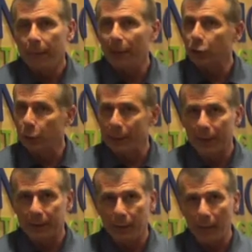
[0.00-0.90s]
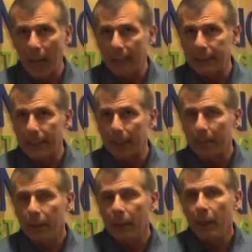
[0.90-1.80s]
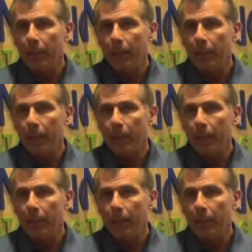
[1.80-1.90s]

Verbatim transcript: Make sure you get them lined up.